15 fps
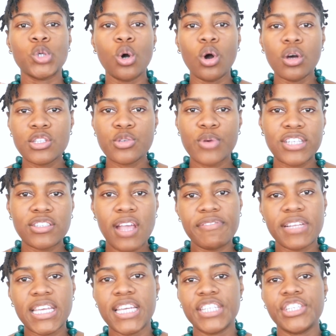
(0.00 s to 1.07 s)
go to a
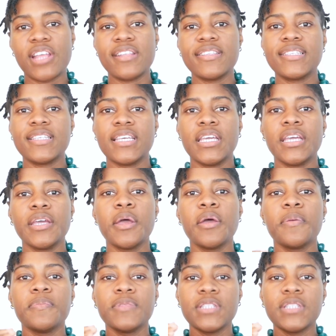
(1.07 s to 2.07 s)
travel agency,